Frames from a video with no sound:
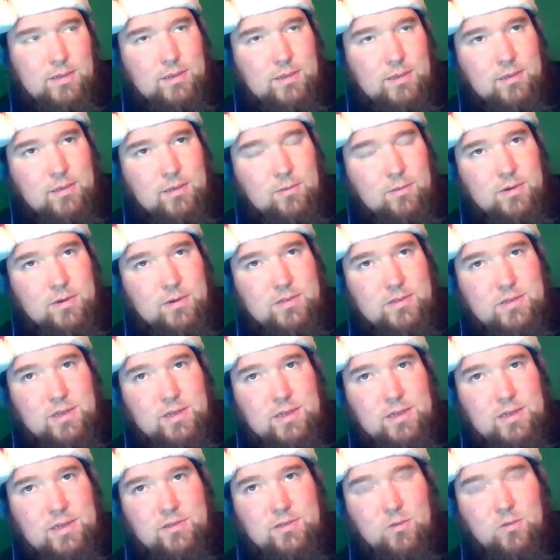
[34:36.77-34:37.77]
want to
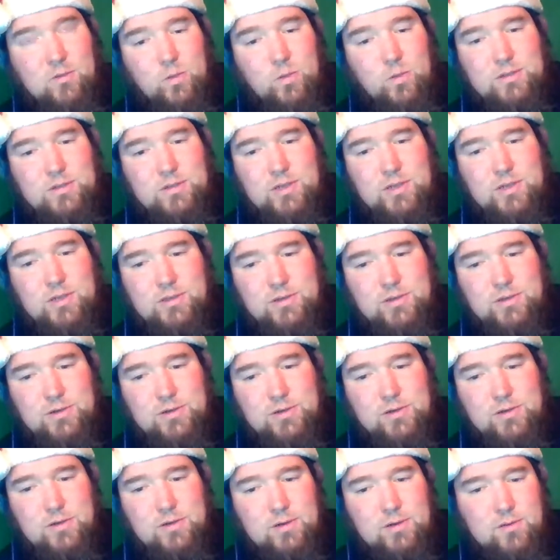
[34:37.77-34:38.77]
say it's a
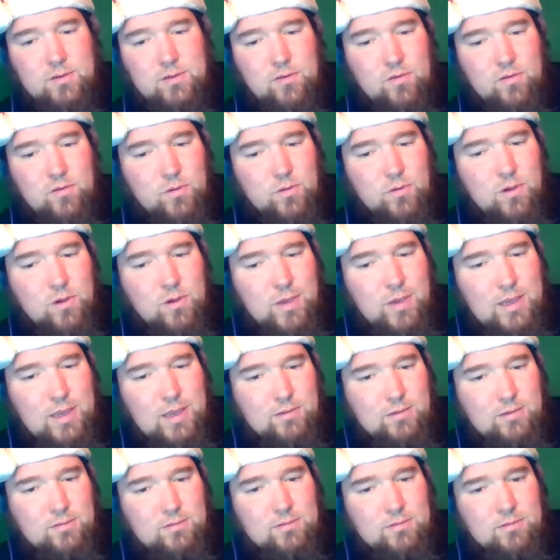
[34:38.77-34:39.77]
Winchester
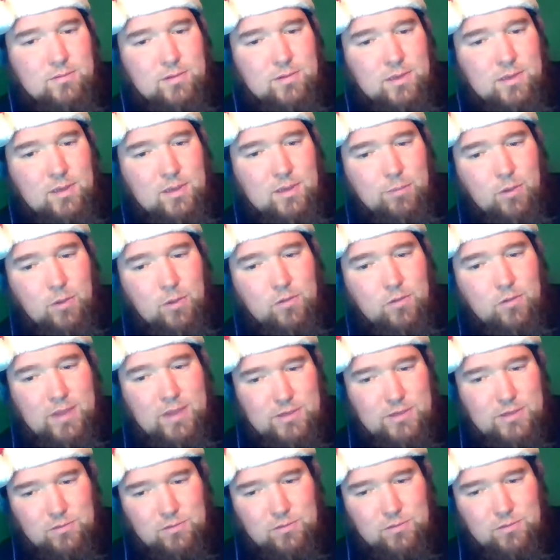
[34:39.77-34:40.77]
308 bolt
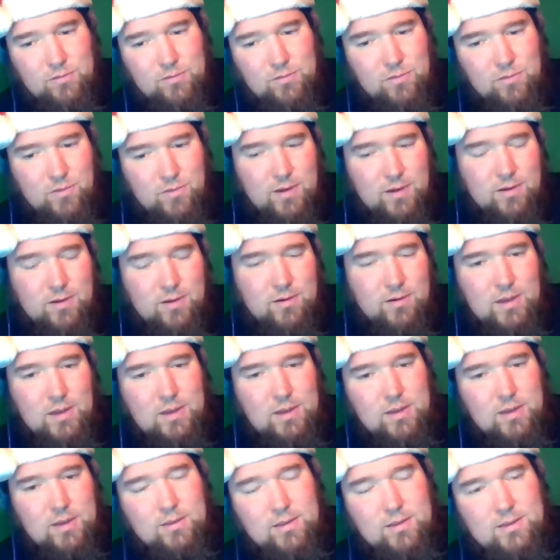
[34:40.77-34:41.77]
action rifle there.
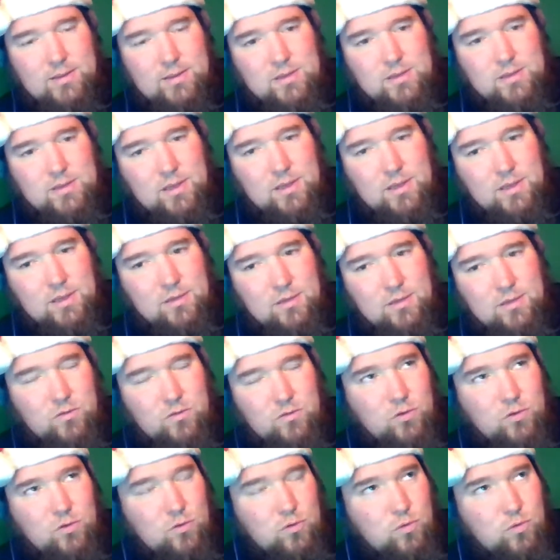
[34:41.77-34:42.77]
That's
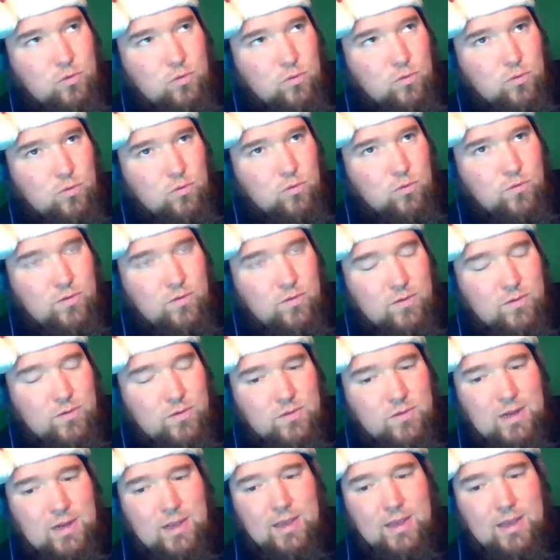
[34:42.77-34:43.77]

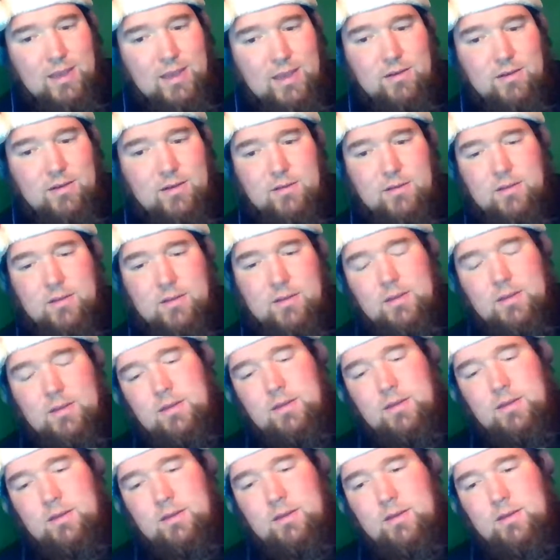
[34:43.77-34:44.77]
$259
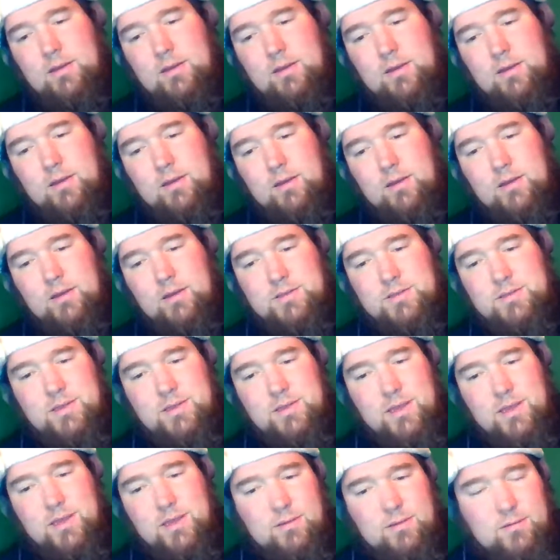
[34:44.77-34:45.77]
on
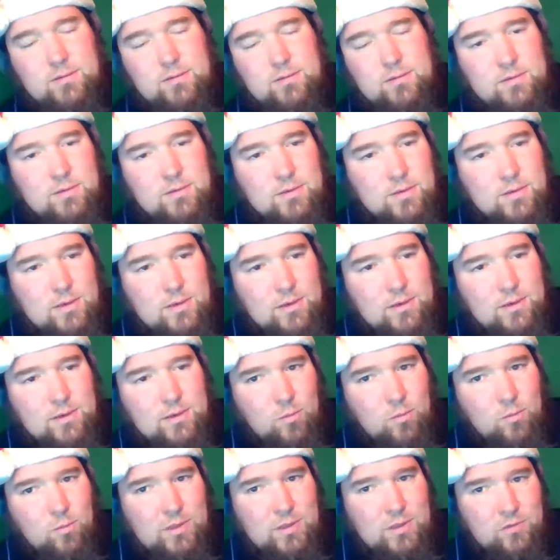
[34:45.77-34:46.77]
sale.
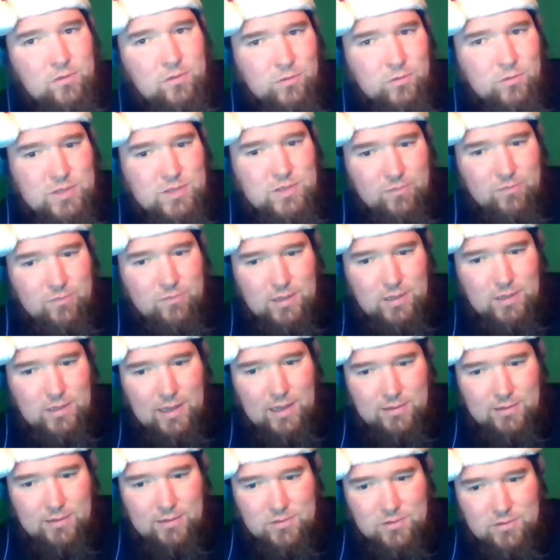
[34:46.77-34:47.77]
Normally
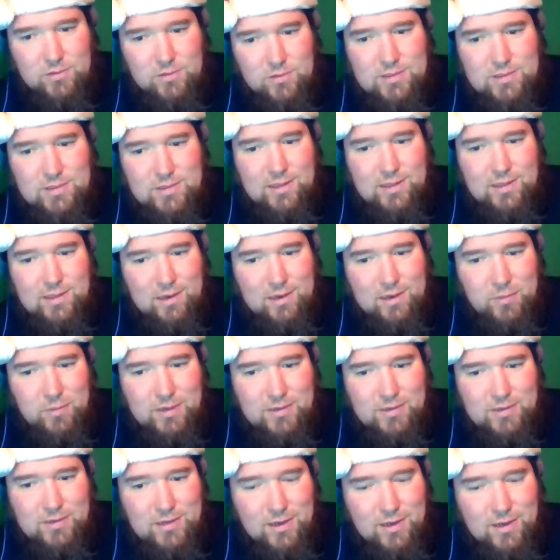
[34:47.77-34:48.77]
$279, so it's not like a
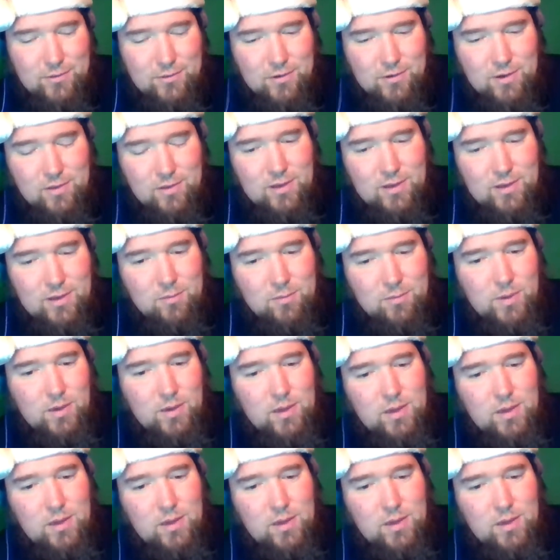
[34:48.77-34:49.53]
big sale or anything. But